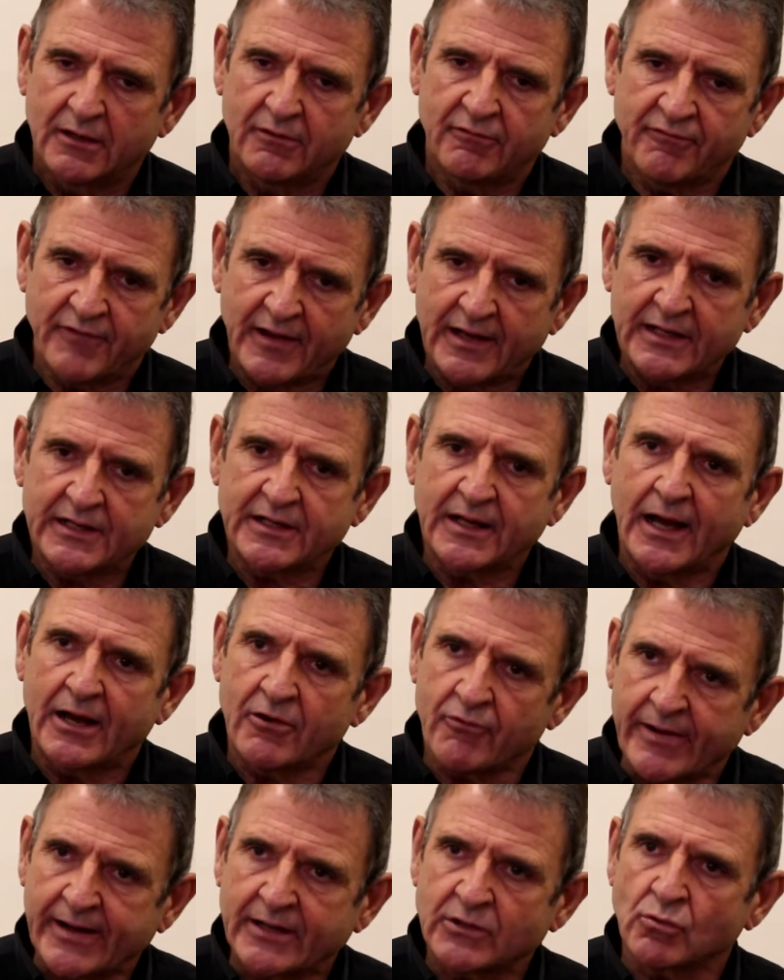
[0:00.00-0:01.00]
fairly
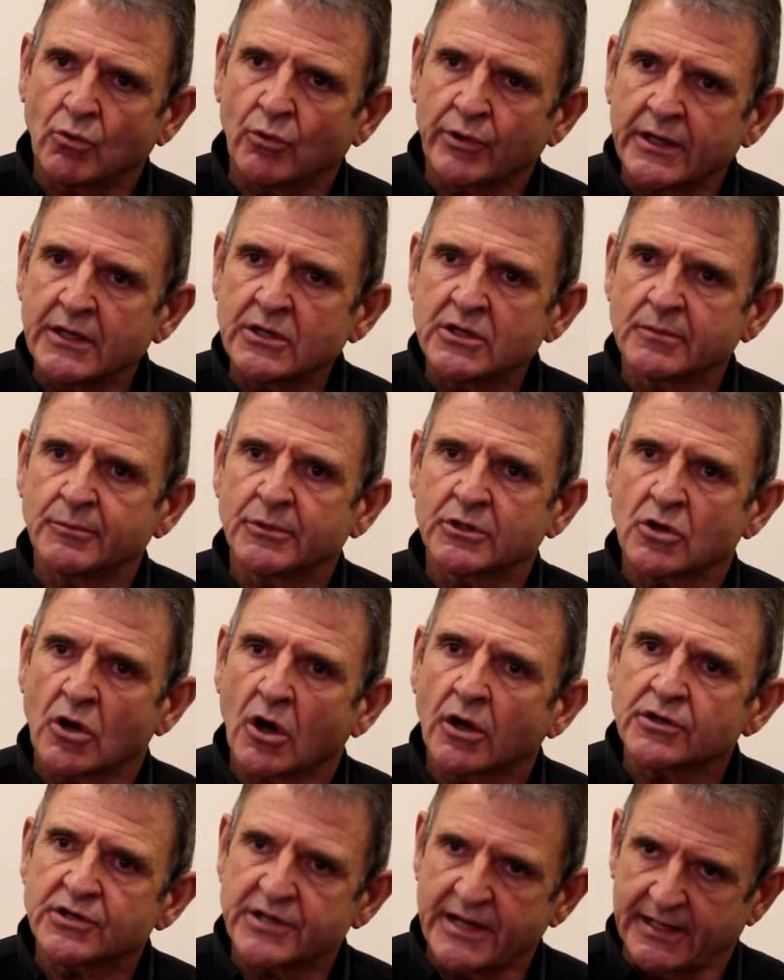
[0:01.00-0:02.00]
direct or intimate
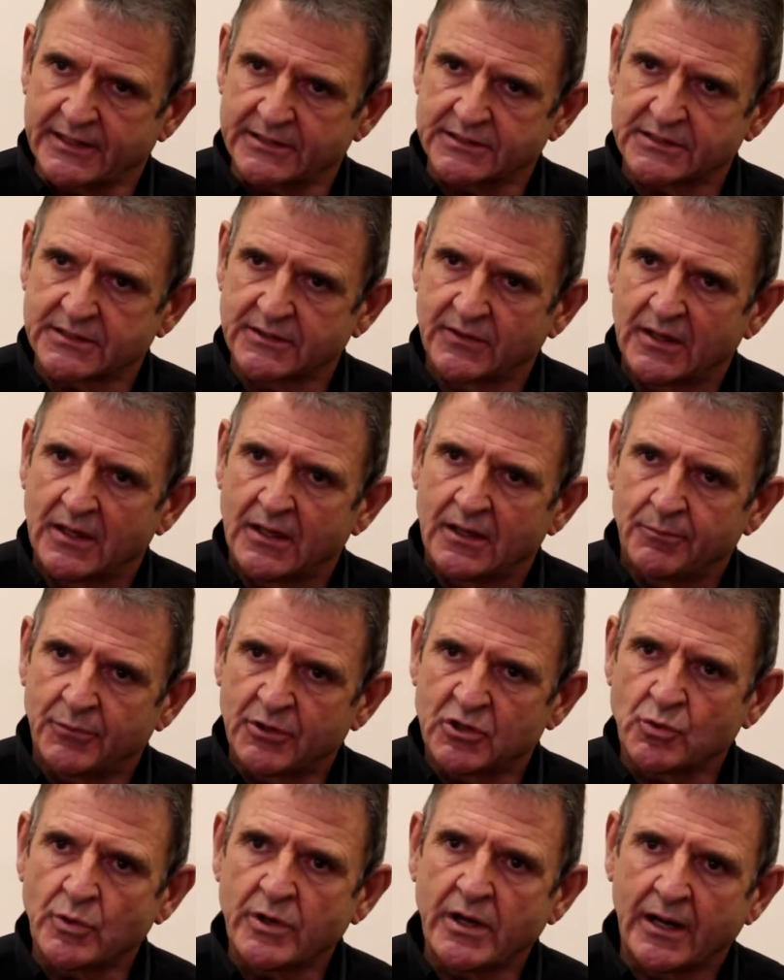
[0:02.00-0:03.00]
contact
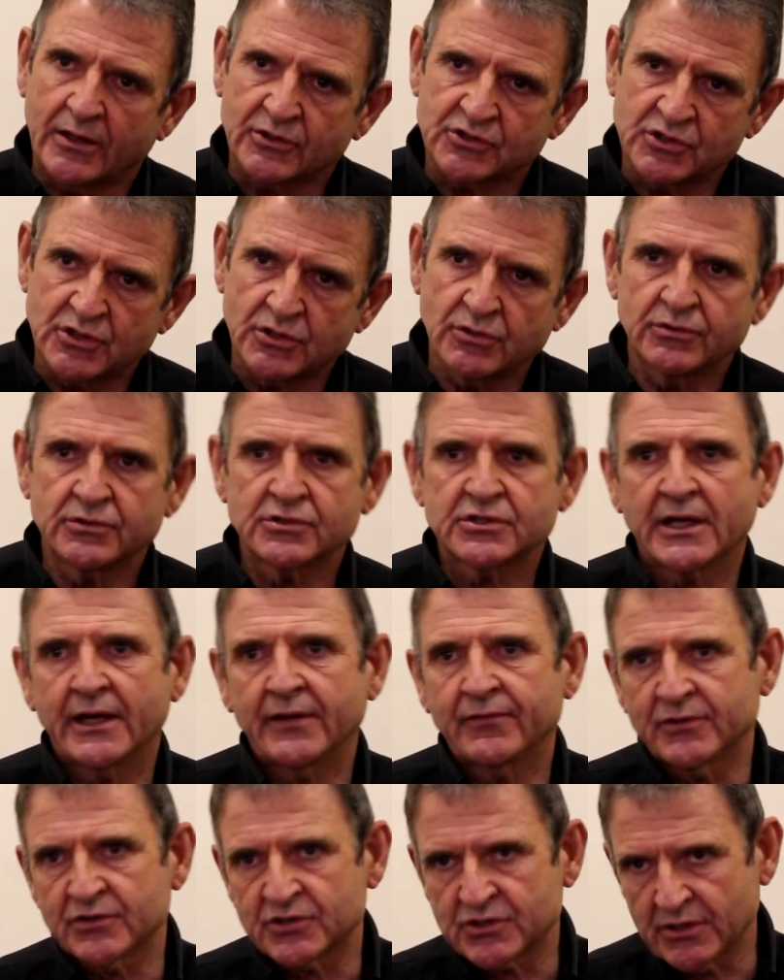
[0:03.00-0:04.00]
between our students
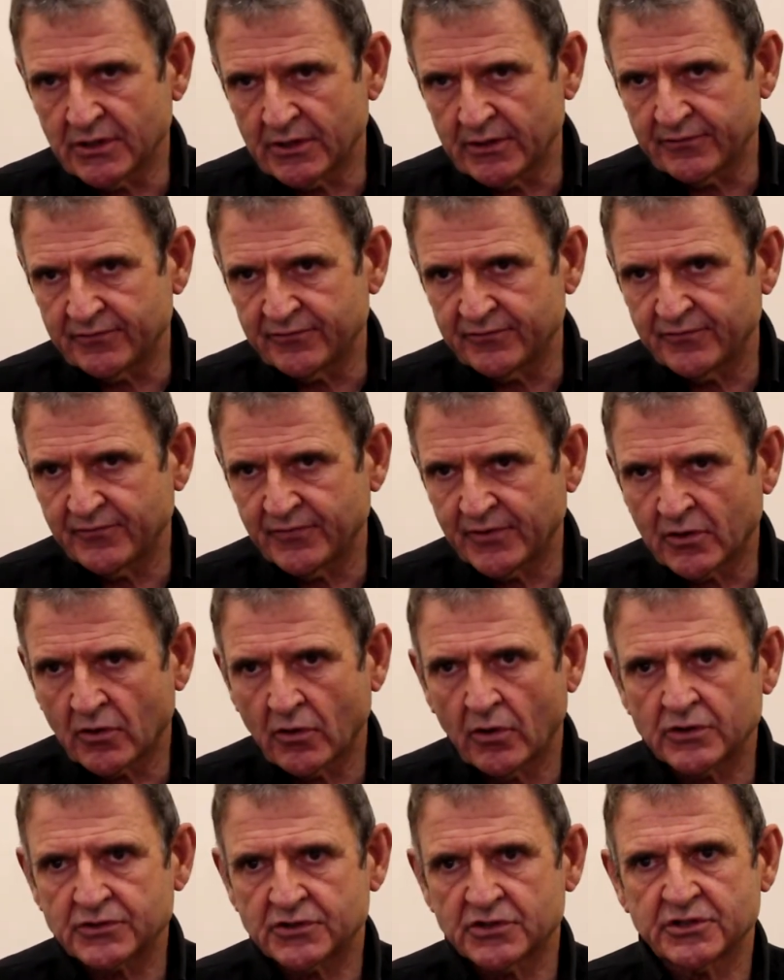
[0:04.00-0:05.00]
and the staff. The
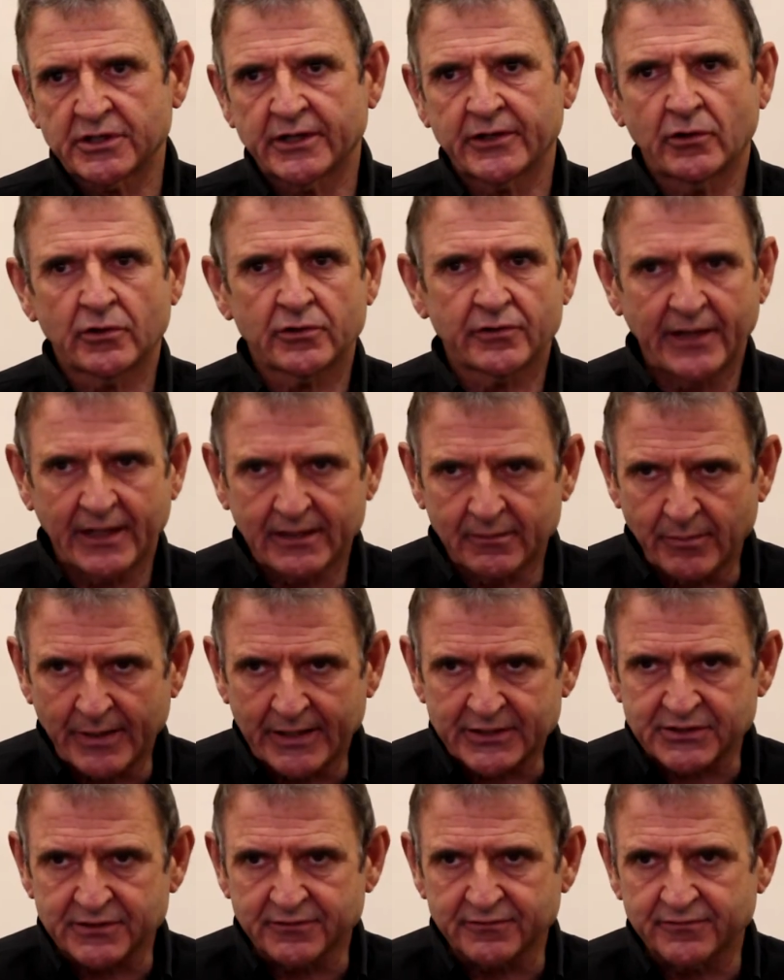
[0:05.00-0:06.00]
classes are not that
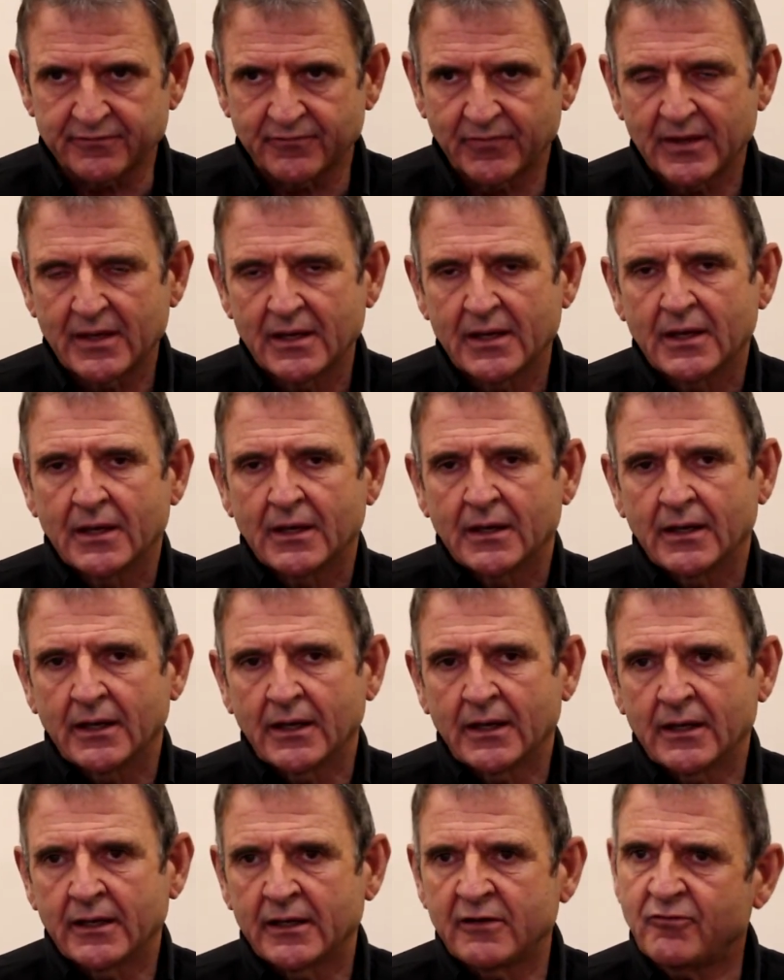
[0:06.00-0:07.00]
massive.
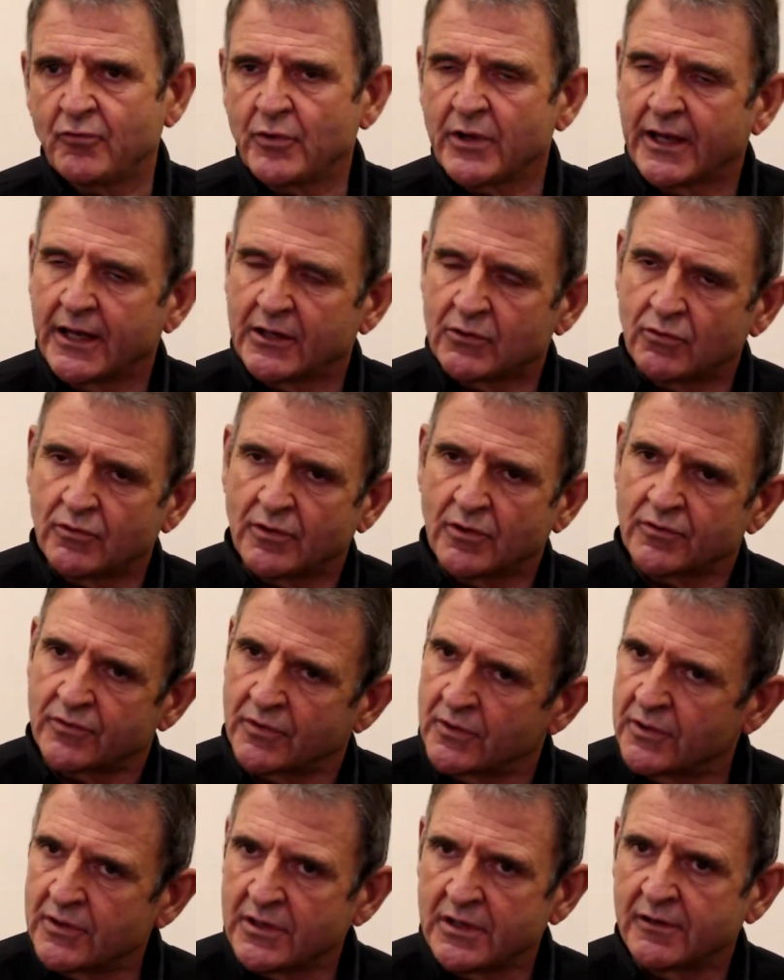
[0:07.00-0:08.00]
If we get to the
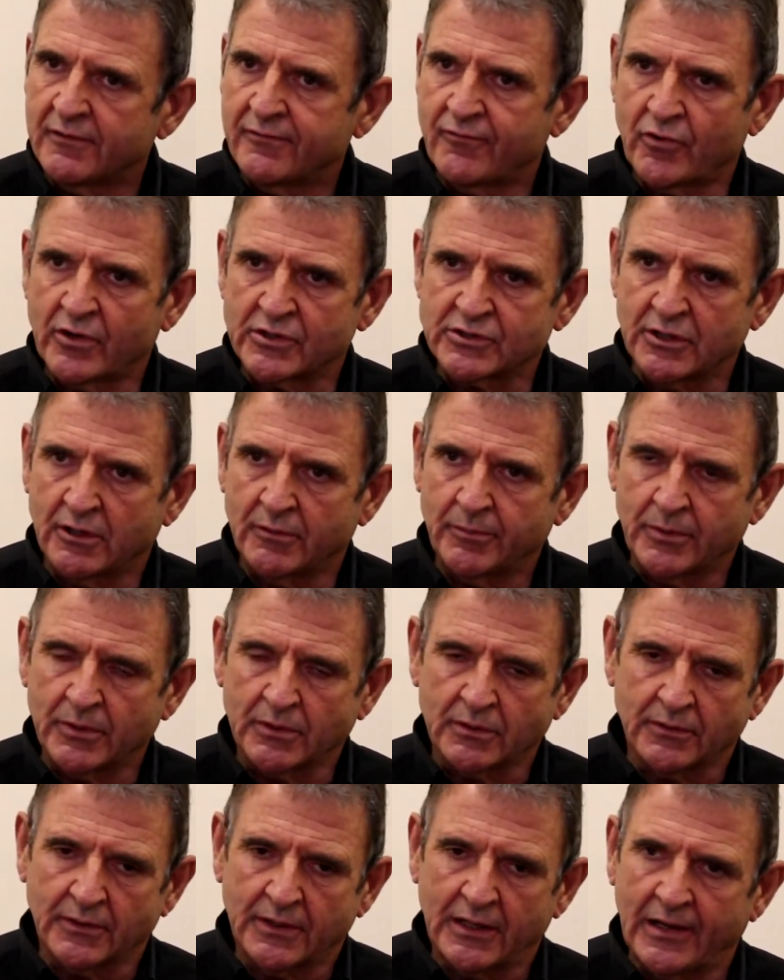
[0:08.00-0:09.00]
third year, for
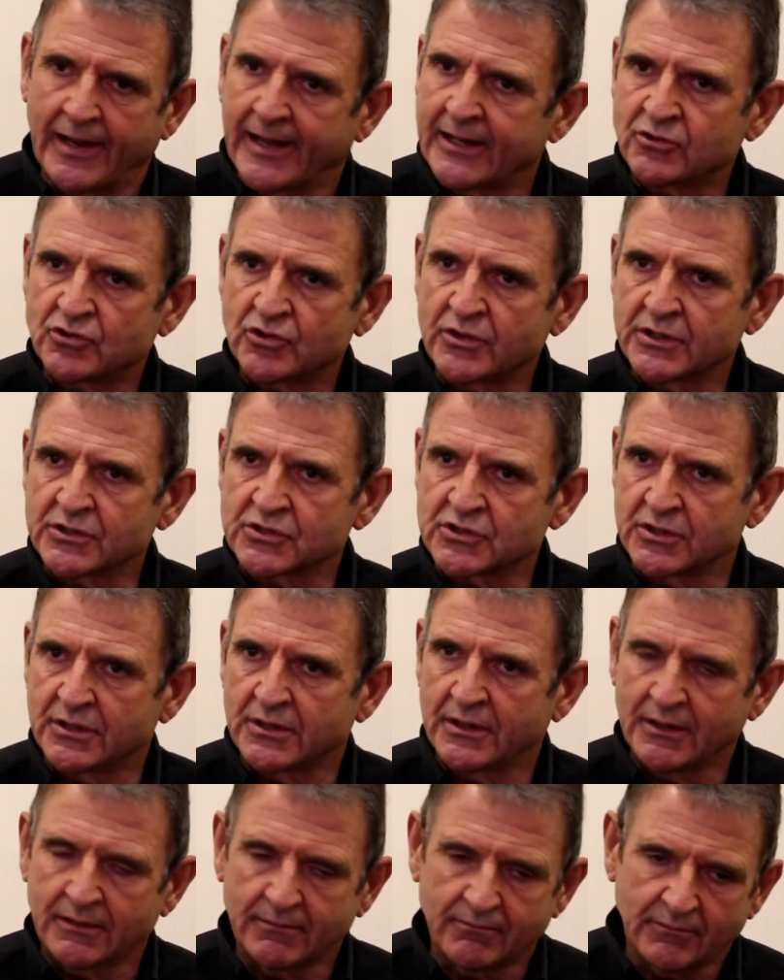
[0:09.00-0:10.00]
example, lecturers
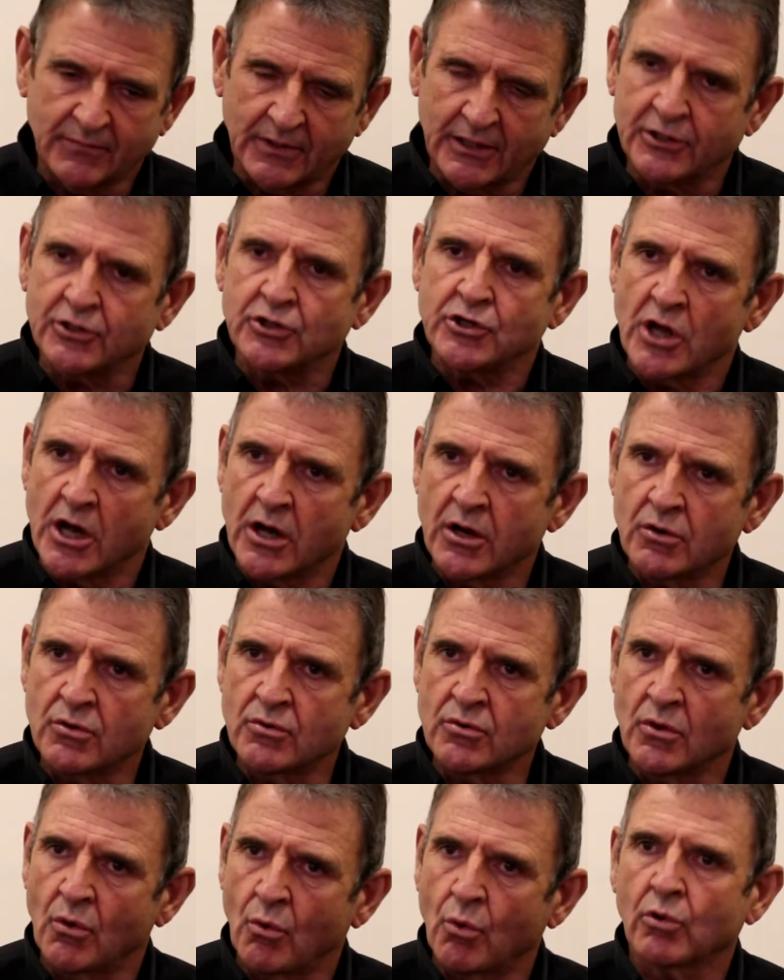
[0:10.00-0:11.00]

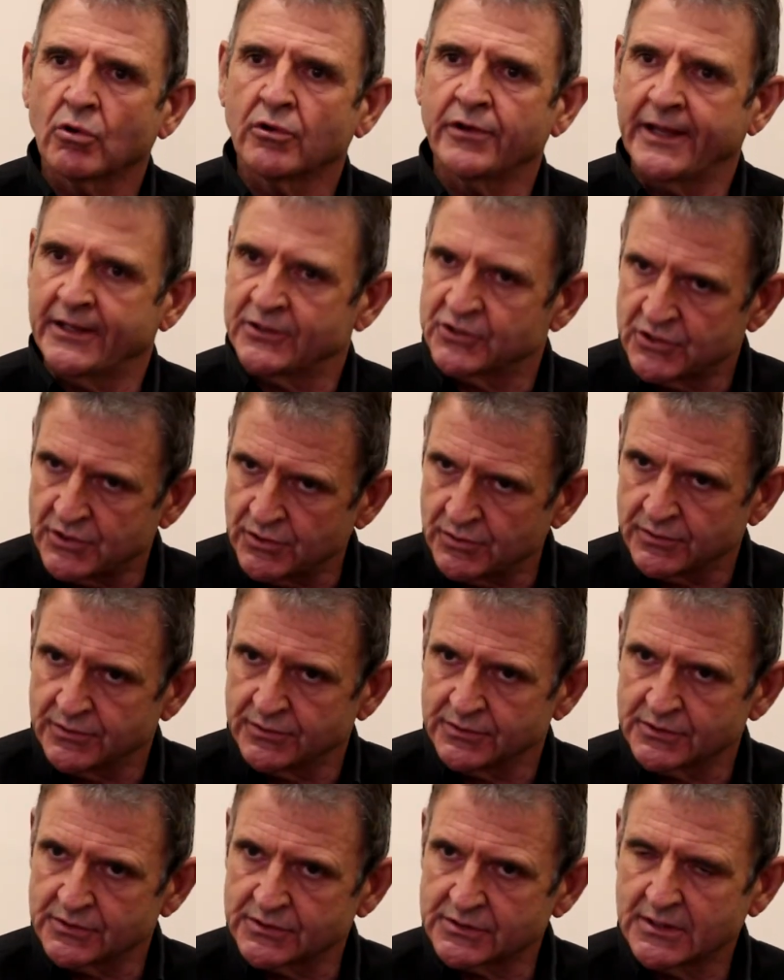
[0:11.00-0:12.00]
know all their
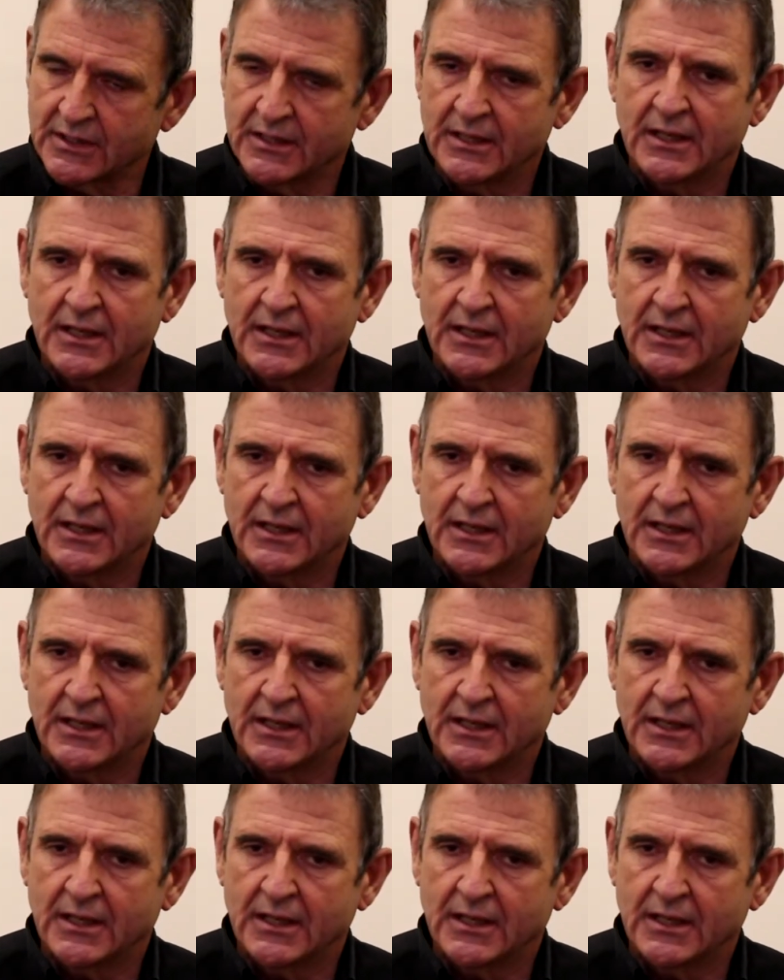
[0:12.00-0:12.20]
students.